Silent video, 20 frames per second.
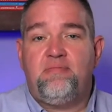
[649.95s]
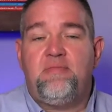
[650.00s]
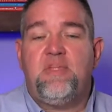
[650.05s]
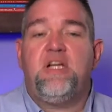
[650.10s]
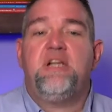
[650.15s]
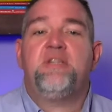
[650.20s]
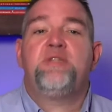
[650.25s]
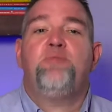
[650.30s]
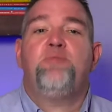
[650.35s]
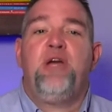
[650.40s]

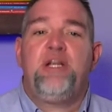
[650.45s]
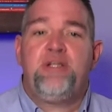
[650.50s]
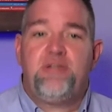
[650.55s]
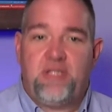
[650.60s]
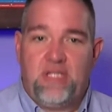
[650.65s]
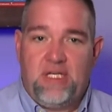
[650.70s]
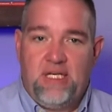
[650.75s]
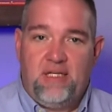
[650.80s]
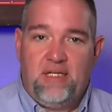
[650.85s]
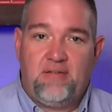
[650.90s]

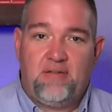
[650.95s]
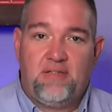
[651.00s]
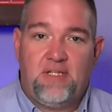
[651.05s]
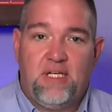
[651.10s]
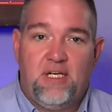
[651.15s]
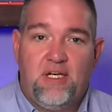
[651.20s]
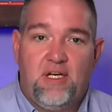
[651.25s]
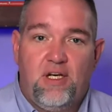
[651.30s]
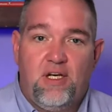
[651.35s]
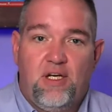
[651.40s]
especially
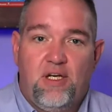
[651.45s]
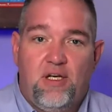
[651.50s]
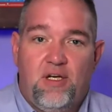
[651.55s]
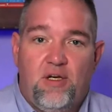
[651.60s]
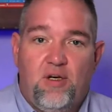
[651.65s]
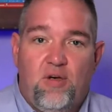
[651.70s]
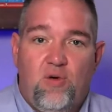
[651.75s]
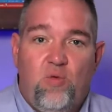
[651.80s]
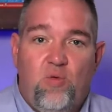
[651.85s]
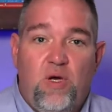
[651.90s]

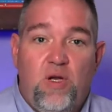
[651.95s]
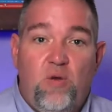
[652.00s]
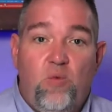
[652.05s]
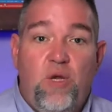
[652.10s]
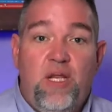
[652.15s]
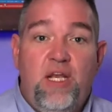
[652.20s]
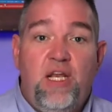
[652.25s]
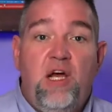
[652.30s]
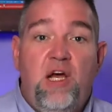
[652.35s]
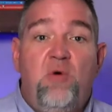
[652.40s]
when
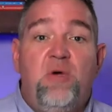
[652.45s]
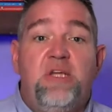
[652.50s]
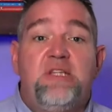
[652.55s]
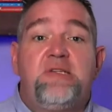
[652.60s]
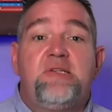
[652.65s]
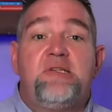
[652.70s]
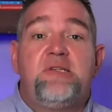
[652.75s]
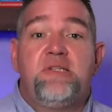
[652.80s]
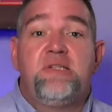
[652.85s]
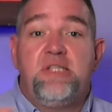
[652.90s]
we know it's
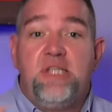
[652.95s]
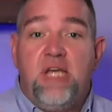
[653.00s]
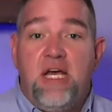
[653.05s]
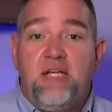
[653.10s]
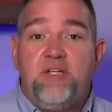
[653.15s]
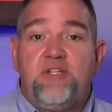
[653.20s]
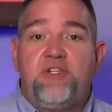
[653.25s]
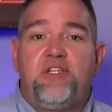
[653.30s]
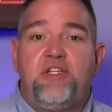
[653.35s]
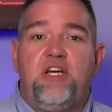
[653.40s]

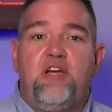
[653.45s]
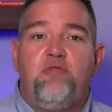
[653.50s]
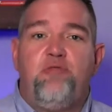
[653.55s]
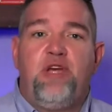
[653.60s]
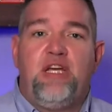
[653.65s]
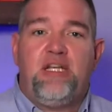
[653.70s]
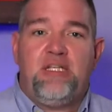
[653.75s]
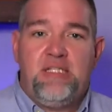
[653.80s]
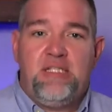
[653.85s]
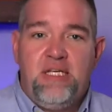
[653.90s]
such a
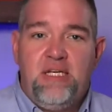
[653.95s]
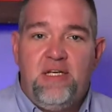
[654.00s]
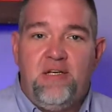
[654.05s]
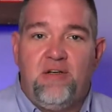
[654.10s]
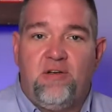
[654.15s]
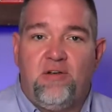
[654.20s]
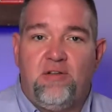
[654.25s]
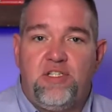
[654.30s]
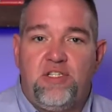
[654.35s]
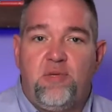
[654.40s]
big
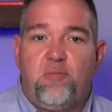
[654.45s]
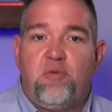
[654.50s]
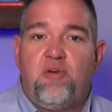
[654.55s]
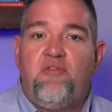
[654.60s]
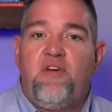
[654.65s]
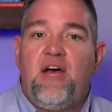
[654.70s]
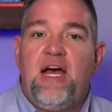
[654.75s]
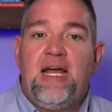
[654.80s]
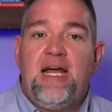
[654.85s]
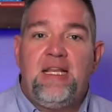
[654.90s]
deal to
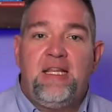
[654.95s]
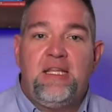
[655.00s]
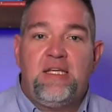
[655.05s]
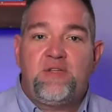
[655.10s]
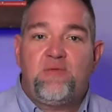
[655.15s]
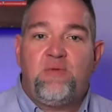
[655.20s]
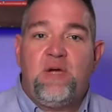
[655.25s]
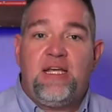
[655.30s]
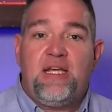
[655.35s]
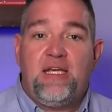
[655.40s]
provide
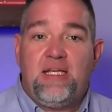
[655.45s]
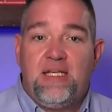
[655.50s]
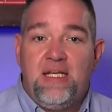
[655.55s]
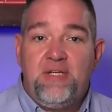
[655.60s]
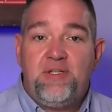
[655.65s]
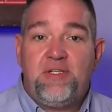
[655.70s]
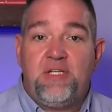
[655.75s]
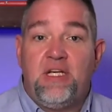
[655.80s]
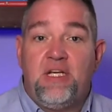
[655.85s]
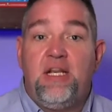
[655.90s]
this
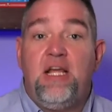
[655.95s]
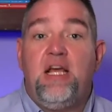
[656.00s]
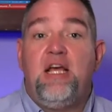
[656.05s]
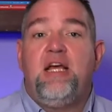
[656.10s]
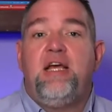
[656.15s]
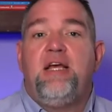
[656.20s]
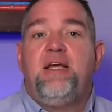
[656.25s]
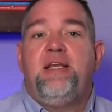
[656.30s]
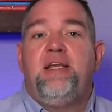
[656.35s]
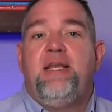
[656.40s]
recognition,
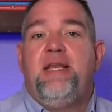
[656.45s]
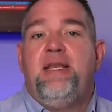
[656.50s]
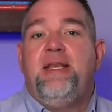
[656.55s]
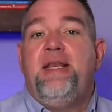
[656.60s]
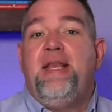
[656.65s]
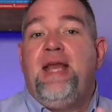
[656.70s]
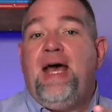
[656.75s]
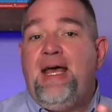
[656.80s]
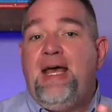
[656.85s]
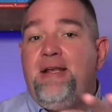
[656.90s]

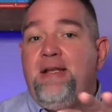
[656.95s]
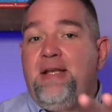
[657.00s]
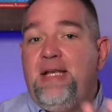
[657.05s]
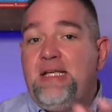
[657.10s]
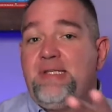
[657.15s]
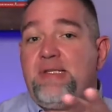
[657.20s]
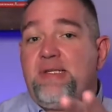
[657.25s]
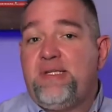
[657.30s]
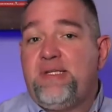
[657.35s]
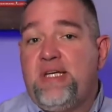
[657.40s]
not
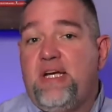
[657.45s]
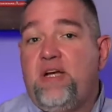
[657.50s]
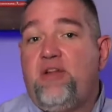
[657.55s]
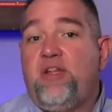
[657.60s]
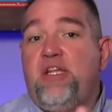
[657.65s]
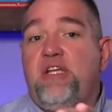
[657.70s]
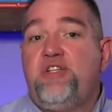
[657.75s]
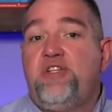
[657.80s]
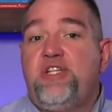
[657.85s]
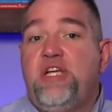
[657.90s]

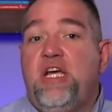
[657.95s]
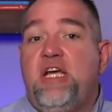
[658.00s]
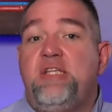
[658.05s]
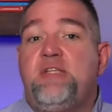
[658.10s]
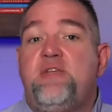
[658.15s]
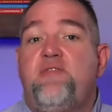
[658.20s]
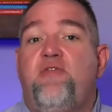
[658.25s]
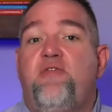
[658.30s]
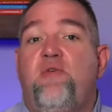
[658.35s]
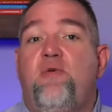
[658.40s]
necessarily
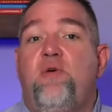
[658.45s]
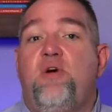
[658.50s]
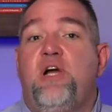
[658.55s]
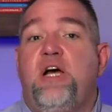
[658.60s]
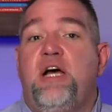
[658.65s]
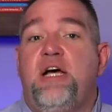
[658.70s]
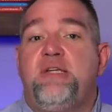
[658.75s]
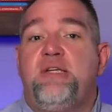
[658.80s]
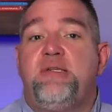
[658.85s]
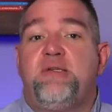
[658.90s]
just for
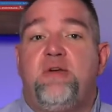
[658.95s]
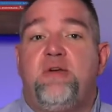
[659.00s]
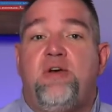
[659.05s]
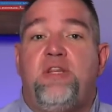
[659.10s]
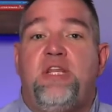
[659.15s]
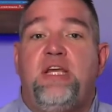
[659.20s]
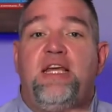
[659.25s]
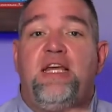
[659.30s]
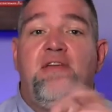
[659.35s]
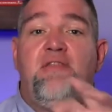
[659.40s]
us on
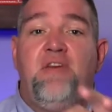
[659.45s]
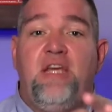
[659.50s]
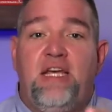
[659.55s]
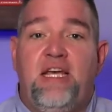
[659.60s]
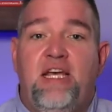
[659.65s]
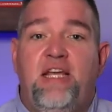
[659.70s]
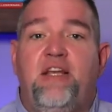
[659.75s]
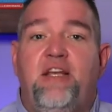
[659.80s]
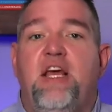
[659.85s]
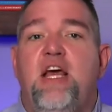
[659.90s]
the giving
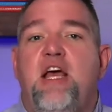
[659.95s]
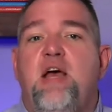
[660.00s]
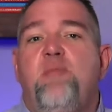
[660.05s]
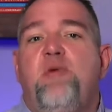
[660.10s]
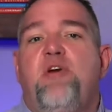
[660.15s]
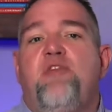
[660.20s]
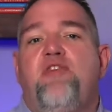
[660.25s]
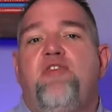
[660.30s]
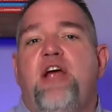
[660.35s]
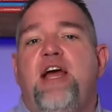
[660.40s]
end,
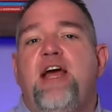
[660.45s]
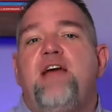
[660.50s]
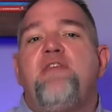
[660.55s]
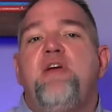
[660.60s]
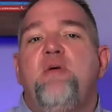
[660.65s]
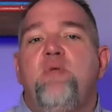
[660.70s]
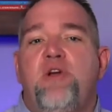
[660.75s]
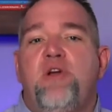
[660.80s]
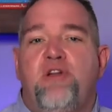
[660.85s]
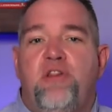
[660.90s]
but for
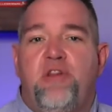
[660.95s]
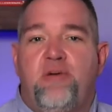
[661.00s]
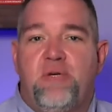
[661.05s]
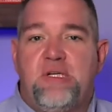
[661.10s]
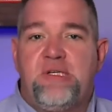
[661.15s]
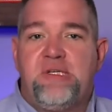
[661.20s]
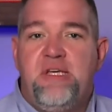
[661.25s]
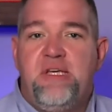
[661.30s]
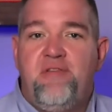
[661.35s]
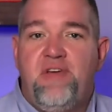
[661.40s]
everyone on the
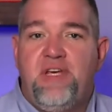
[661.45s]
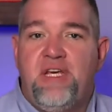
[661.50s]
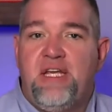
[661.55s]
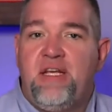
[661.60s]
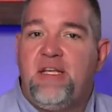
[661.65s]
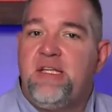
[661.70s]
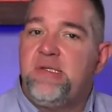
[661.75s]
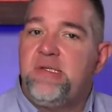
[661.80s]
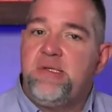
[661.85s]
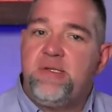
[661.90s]
receiving end. This is